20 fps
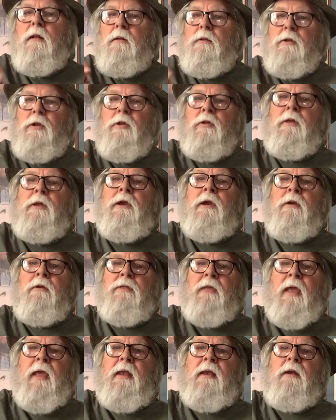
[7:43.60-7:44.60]
You'll hear
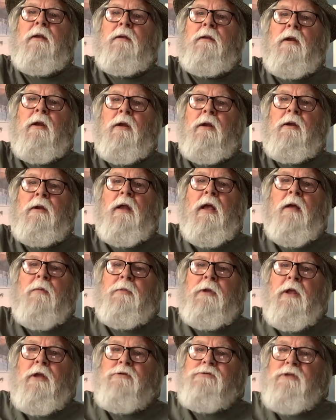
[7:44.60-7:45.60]
that in Derek
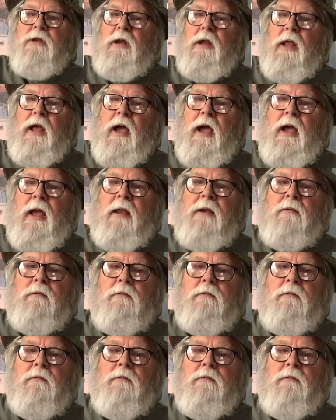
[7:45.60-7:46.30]
Domino's a lot.